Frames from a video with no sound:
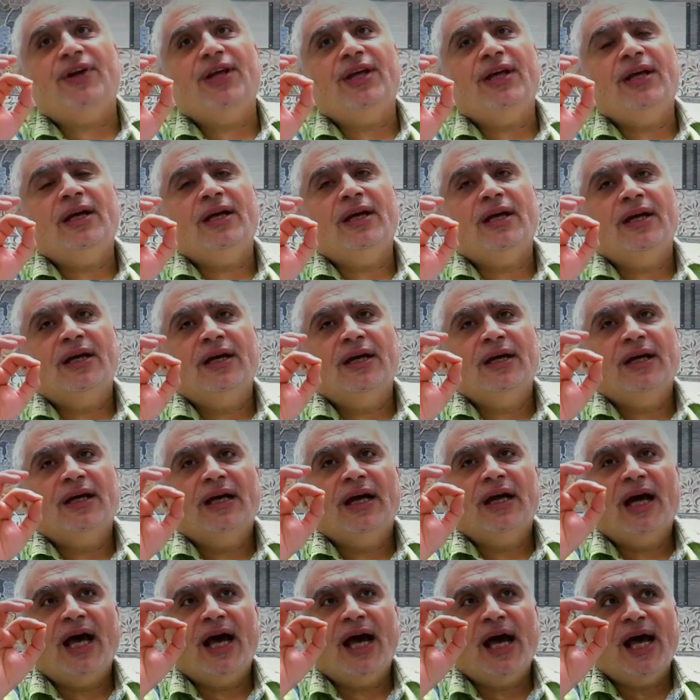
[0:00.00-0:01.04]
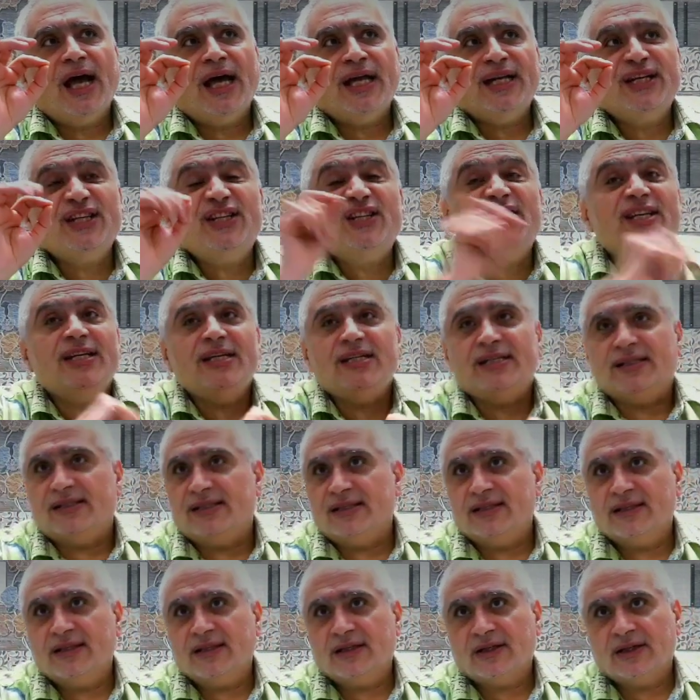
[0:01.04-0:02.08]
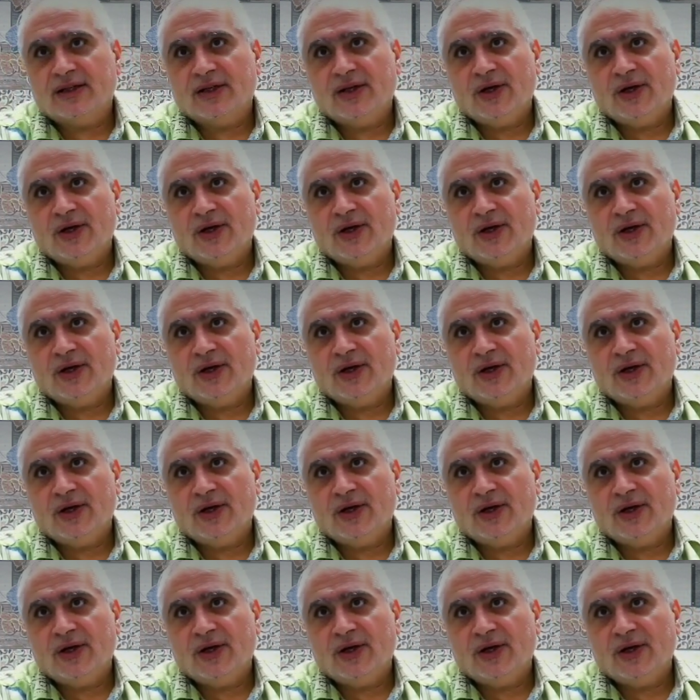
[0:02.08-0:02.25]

disease you have.